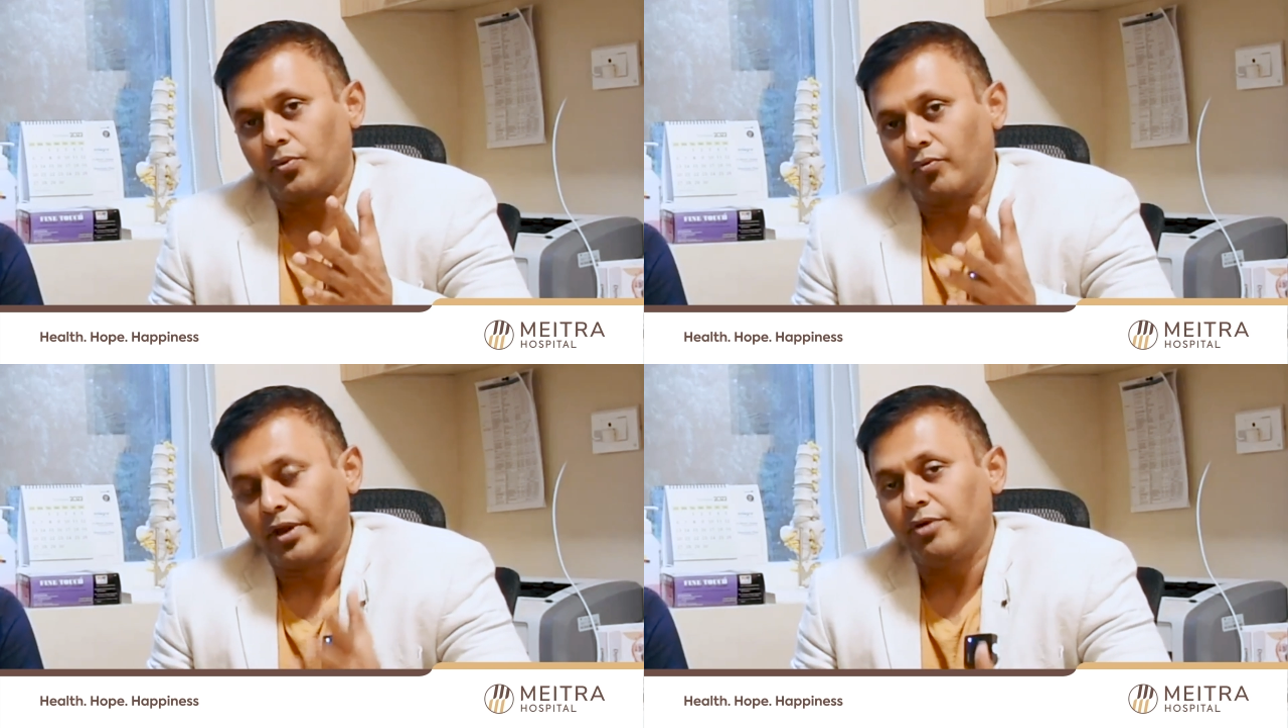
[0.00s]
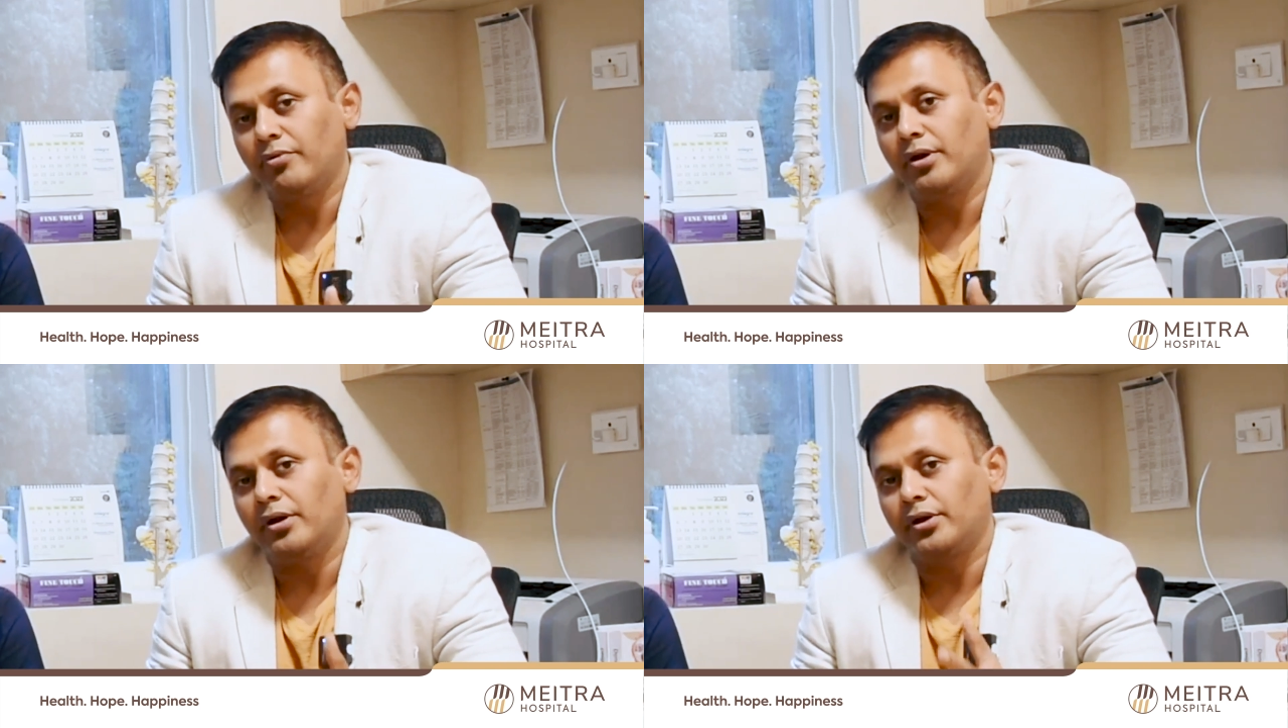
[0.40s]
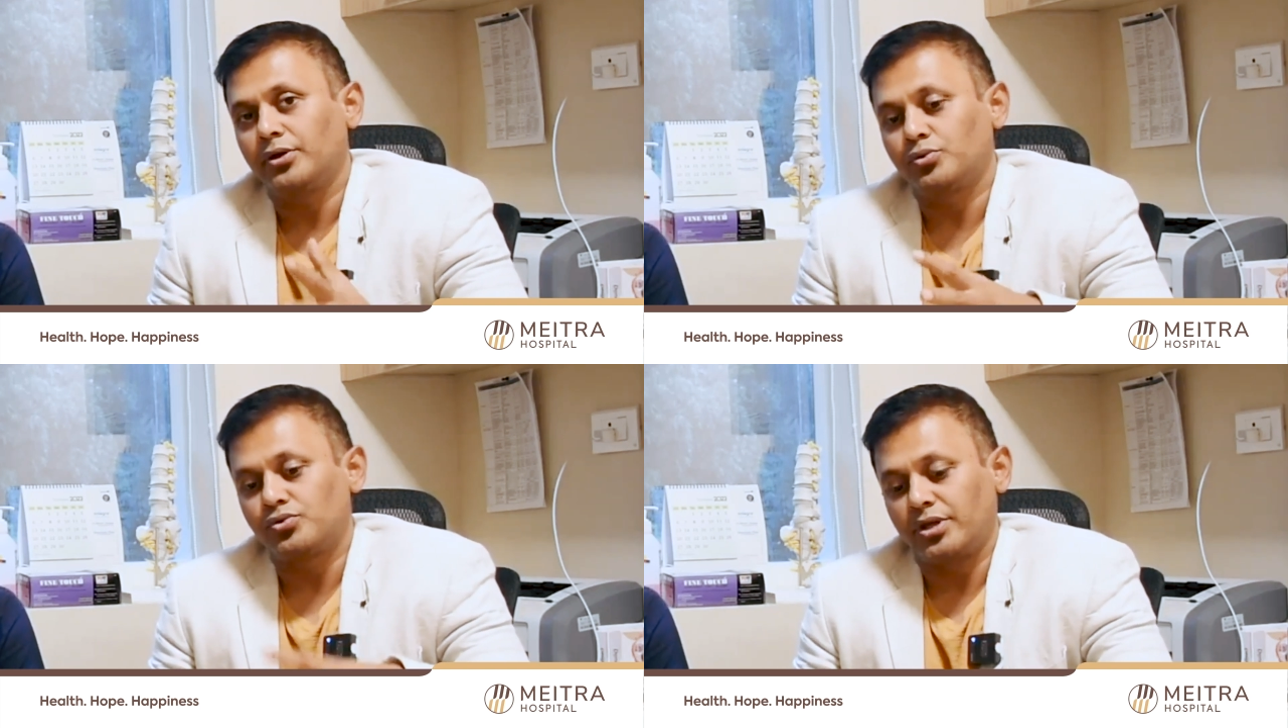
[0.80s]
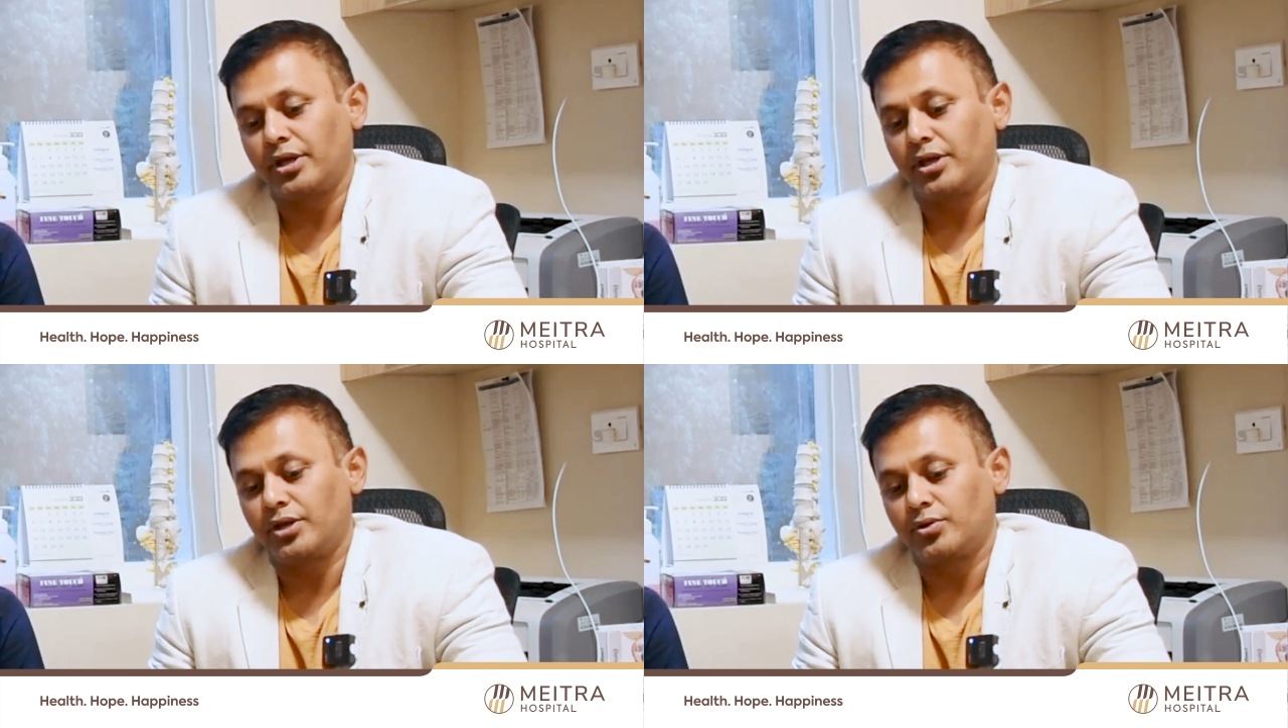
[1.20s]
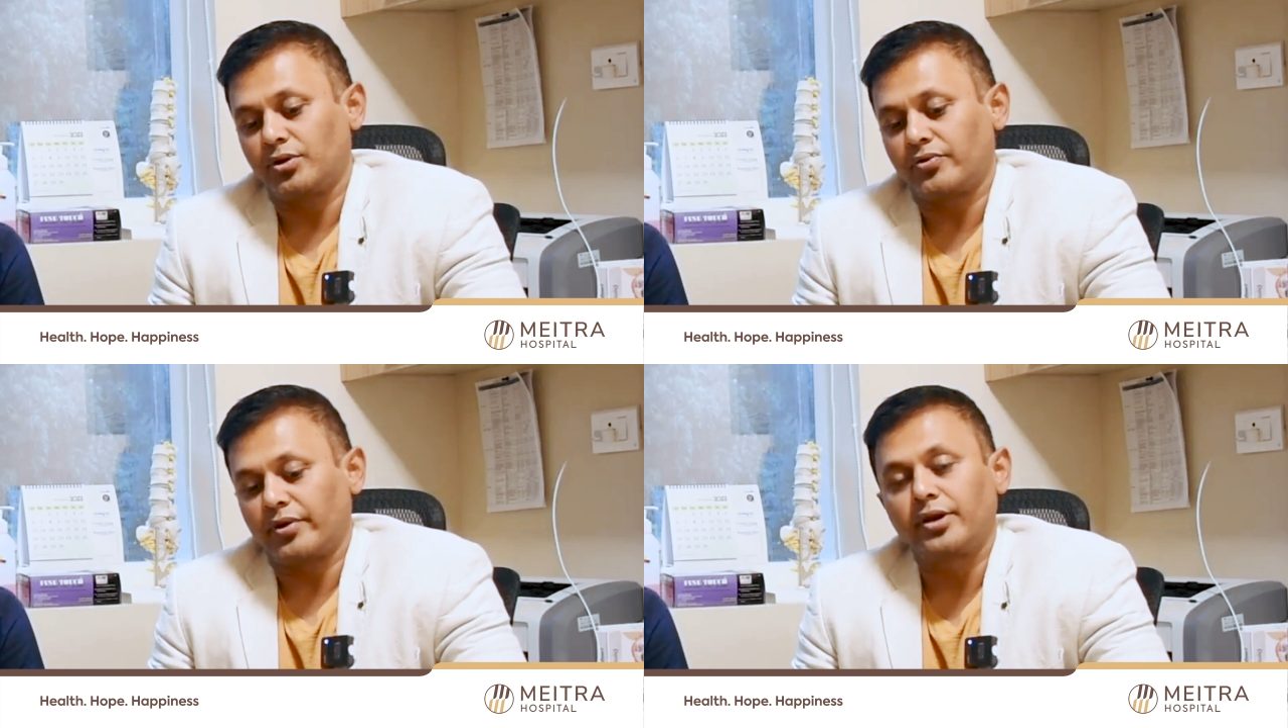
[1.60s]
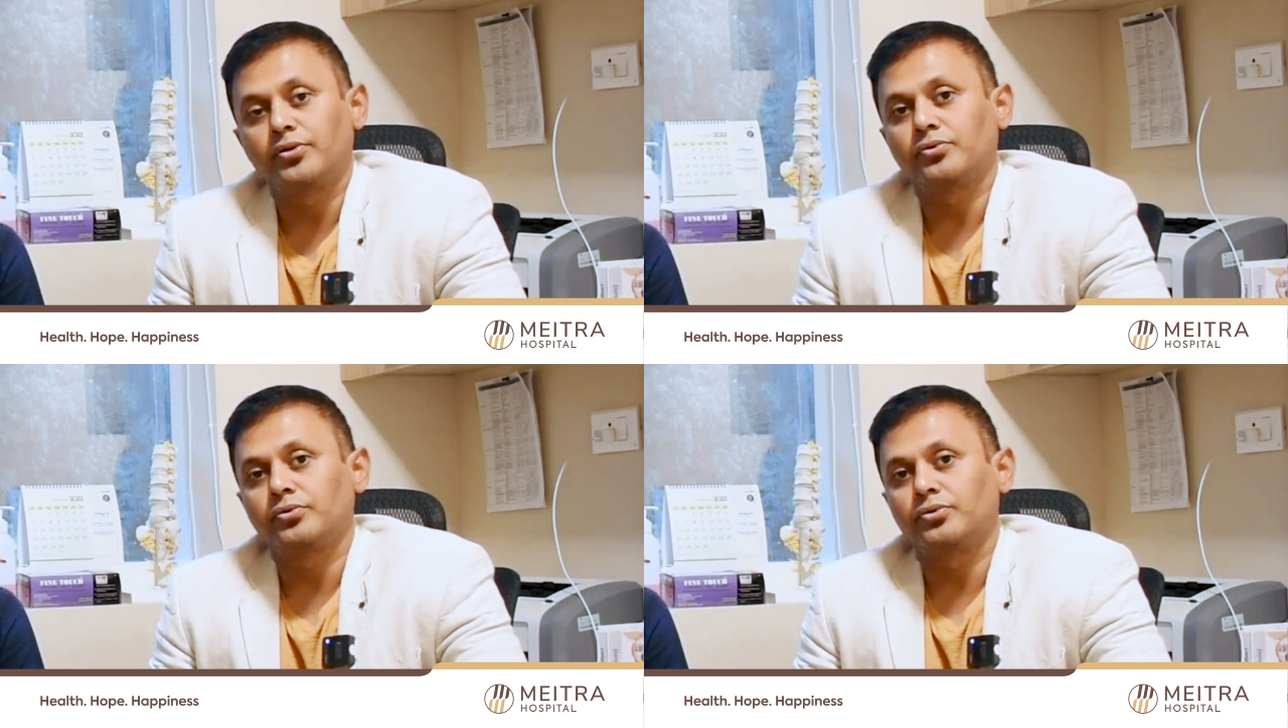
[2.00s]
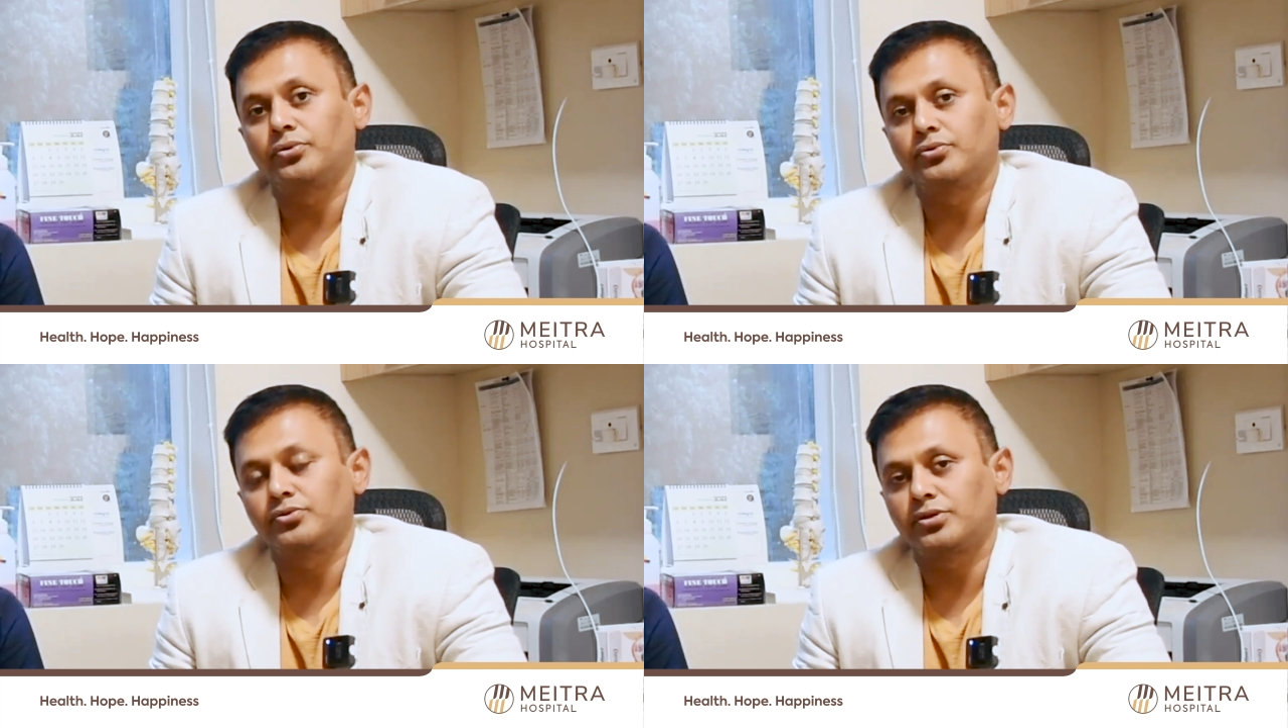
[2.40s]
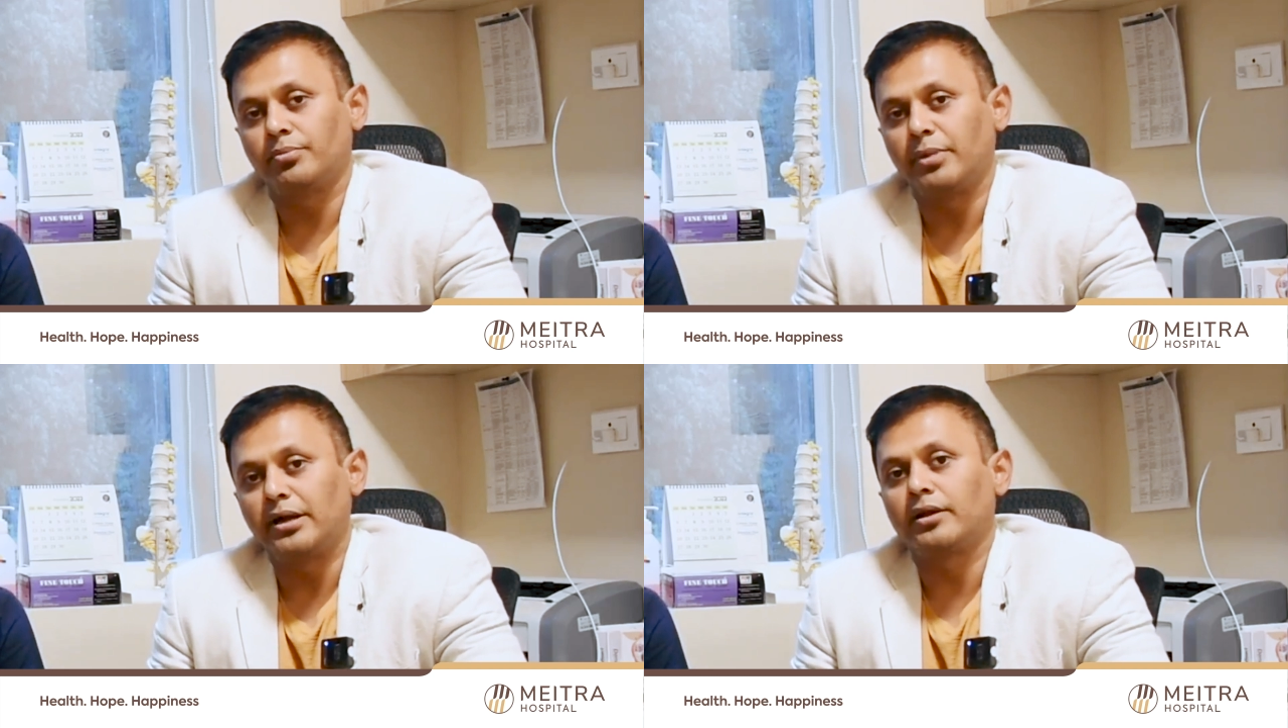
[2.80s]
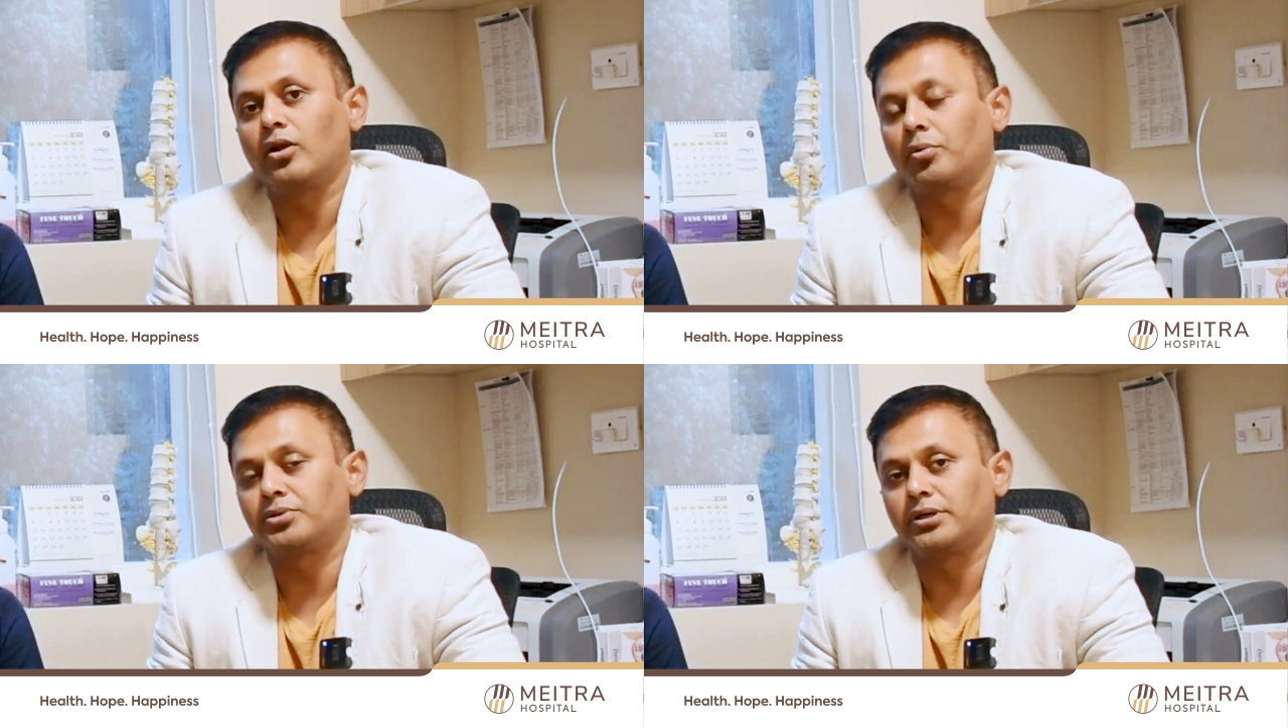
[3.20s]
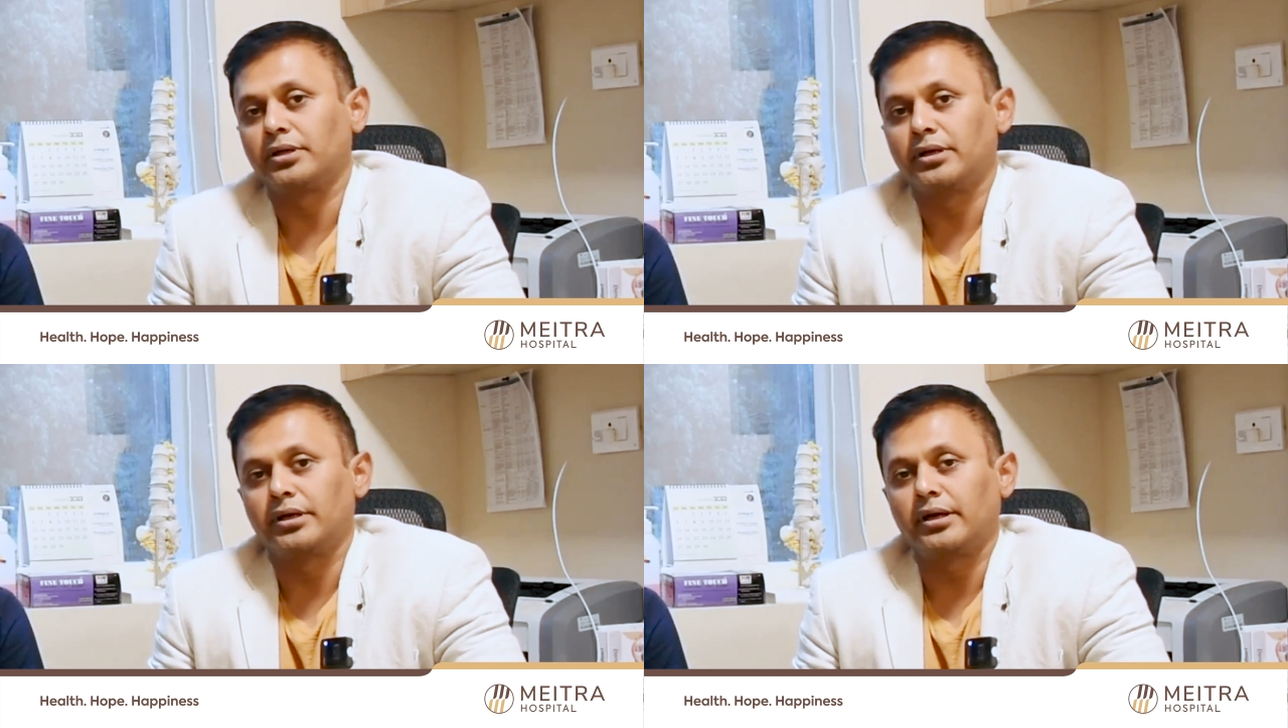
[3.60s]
Whenever you say you are trying to use a medical option,